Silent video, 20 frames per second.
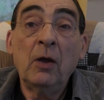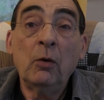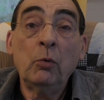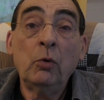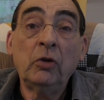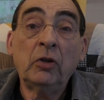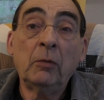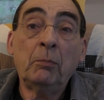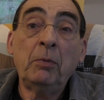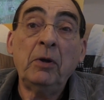
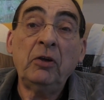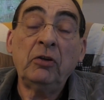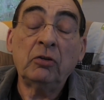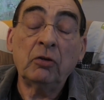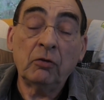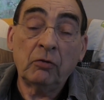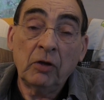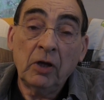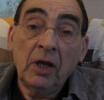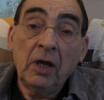with a piece
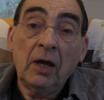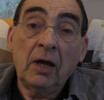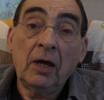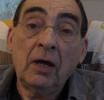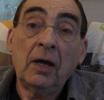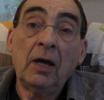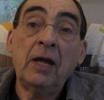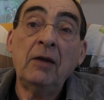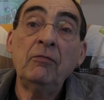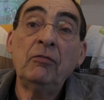of
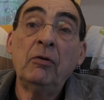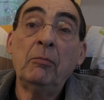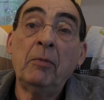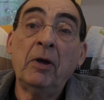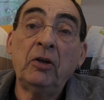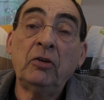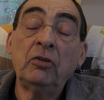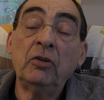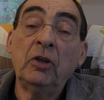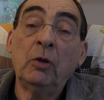uh,
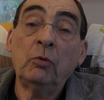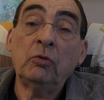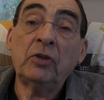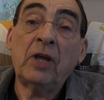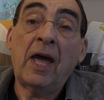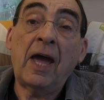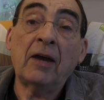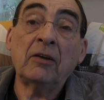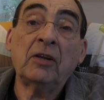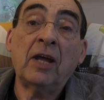information that was
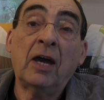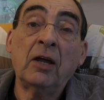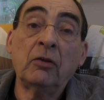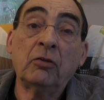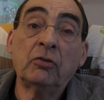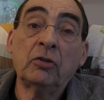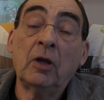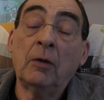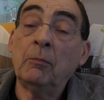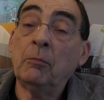hacked out
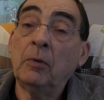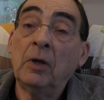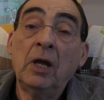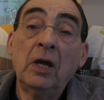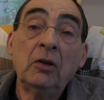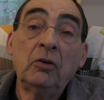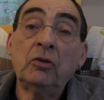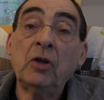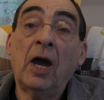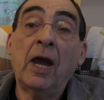of some
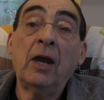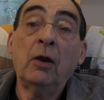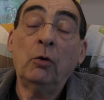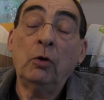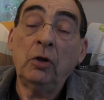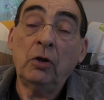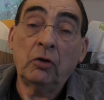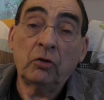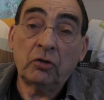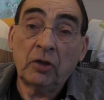
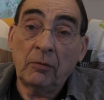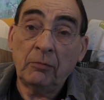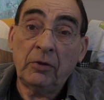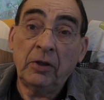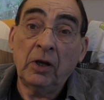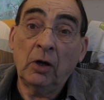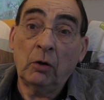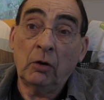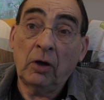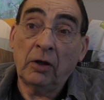diary or
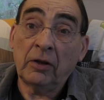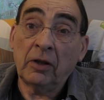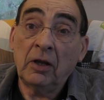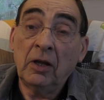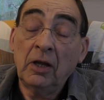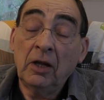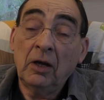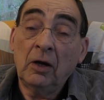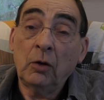something or other.